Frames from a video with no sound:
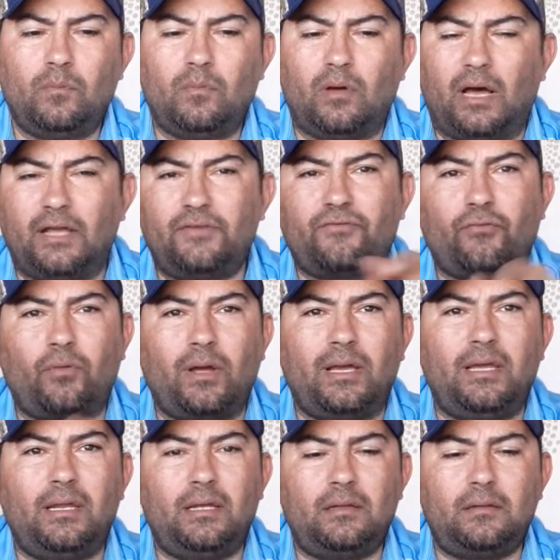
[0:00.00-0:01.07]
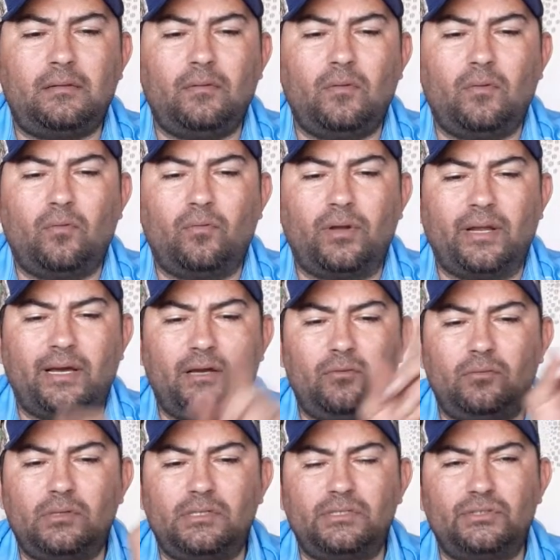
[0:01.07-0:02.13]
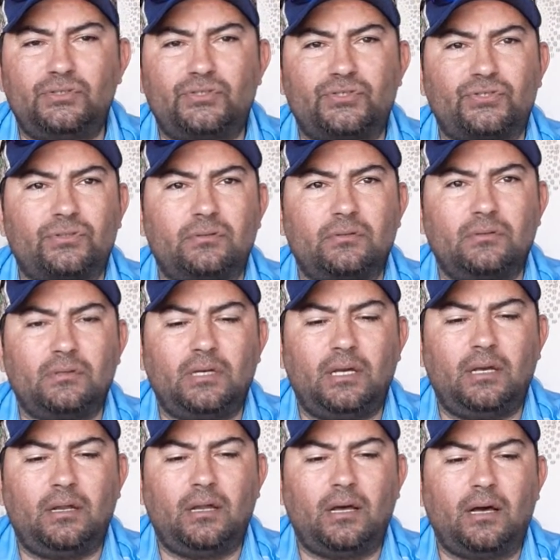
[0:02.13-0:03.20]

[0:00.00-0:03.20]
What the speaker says: I tried it when I was in